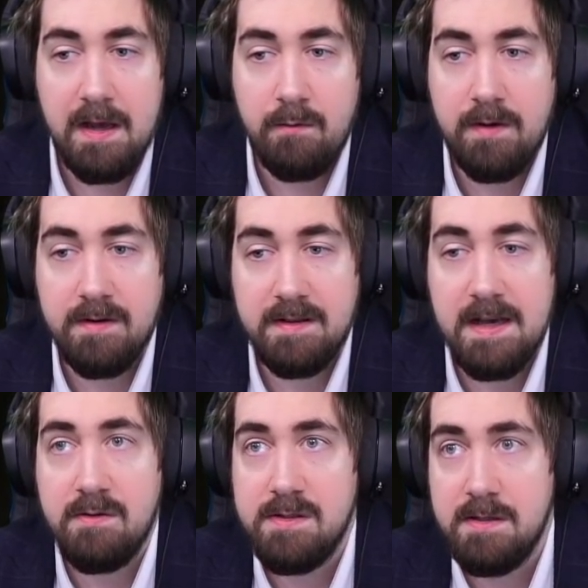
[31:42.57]
around
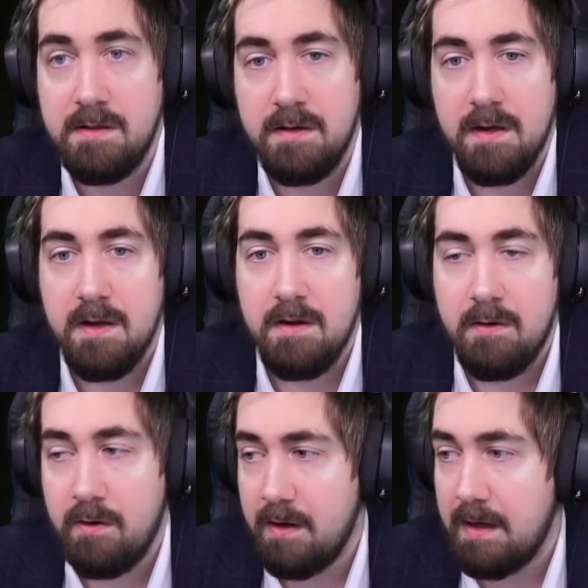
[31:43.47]
1,000
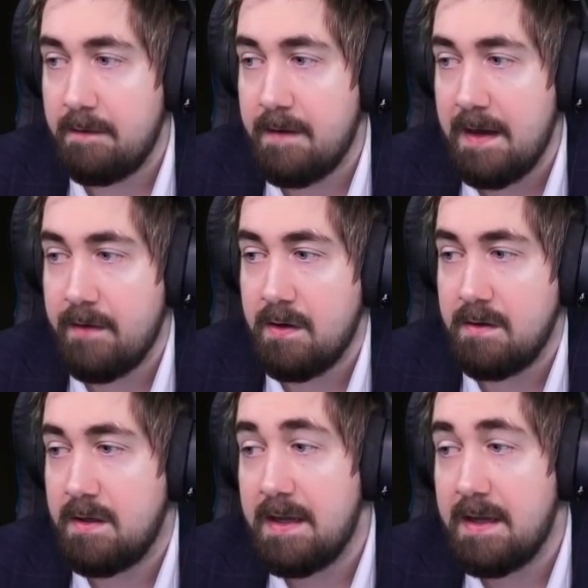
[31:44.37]
or like 500.